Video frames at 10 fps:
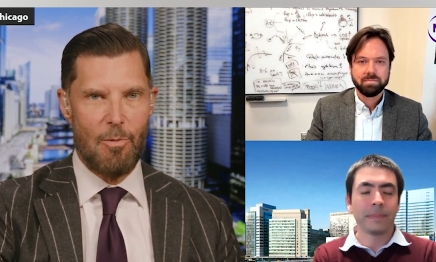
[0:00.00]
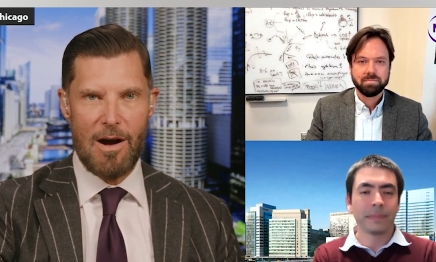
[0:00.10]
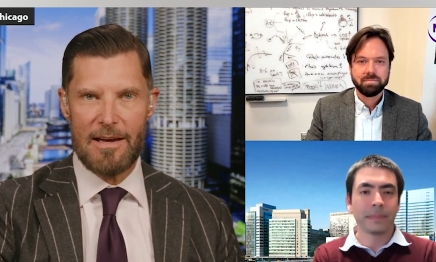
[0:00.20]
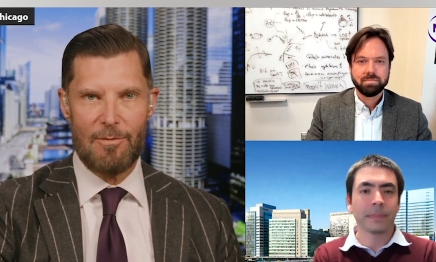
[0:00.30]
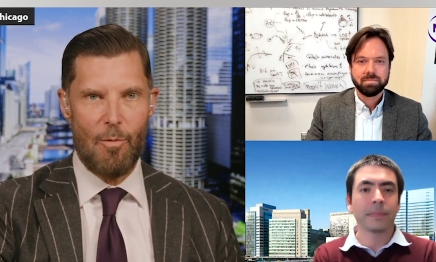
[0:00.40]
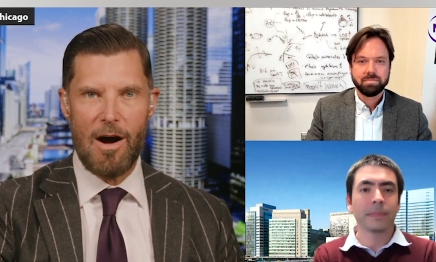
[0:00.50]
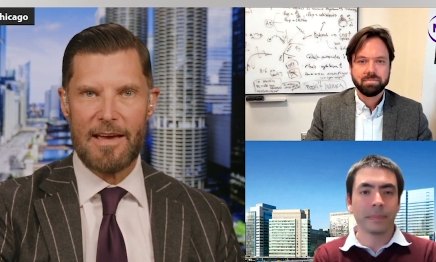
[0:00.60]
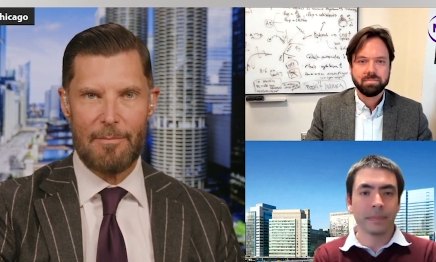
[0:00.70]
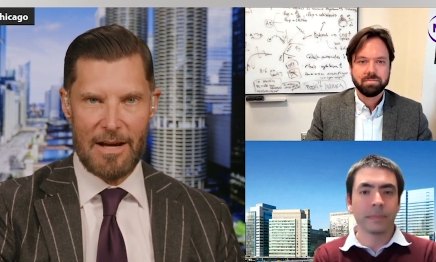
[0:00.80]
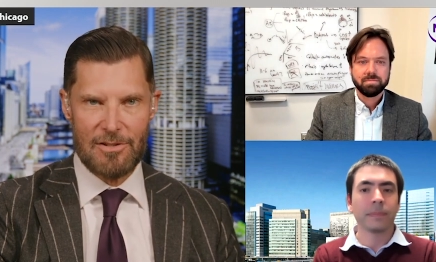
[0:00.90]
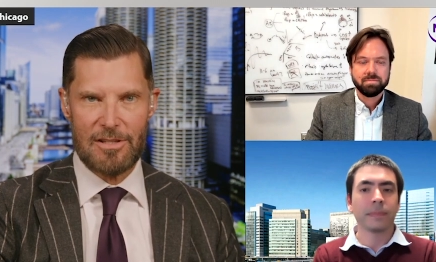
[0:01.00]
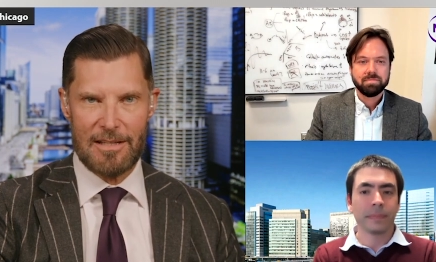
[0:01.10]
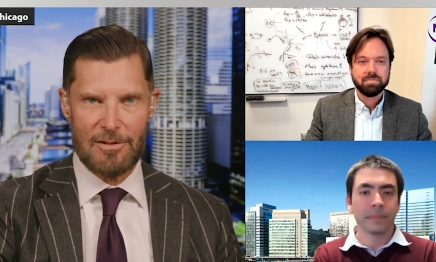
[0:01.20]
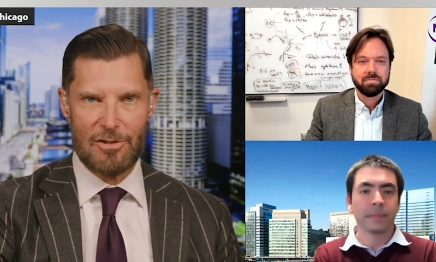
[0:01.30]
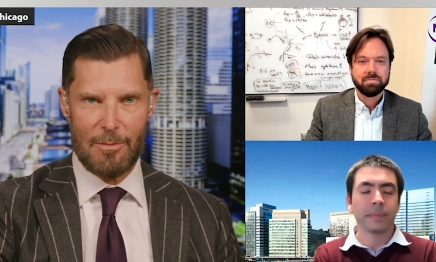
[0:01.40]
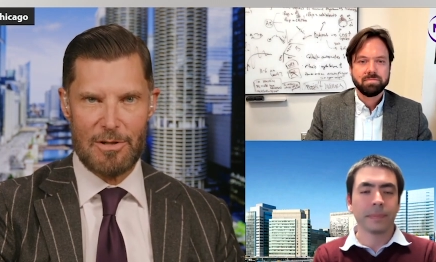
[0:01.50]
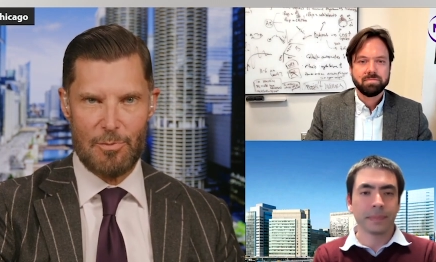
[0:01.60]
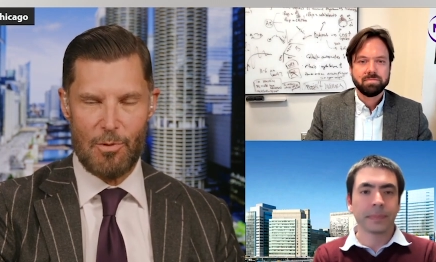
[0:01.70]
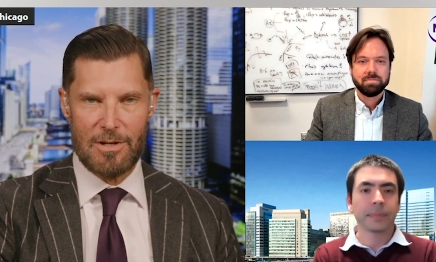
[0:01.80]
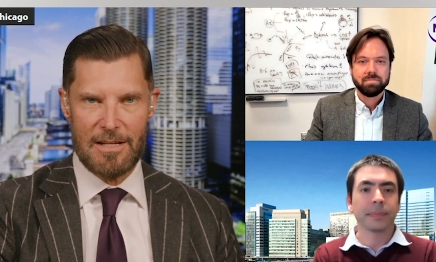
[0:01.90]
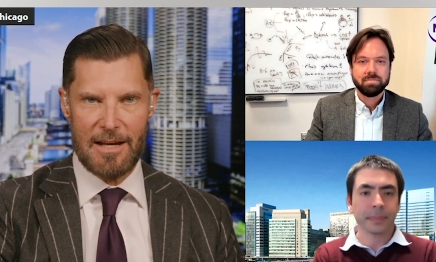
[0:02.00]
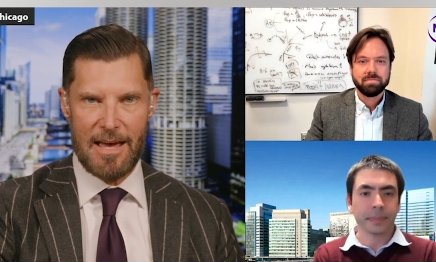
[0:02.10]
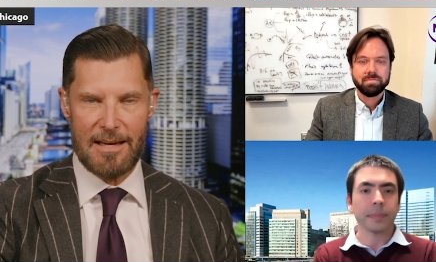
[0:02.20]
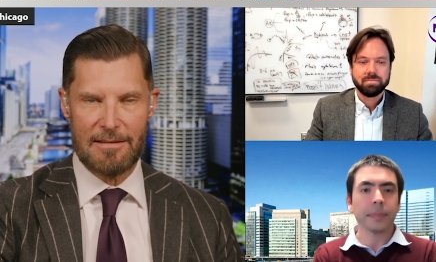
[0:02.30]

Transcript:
Speaker 1: Why, why am I seeing so much more today?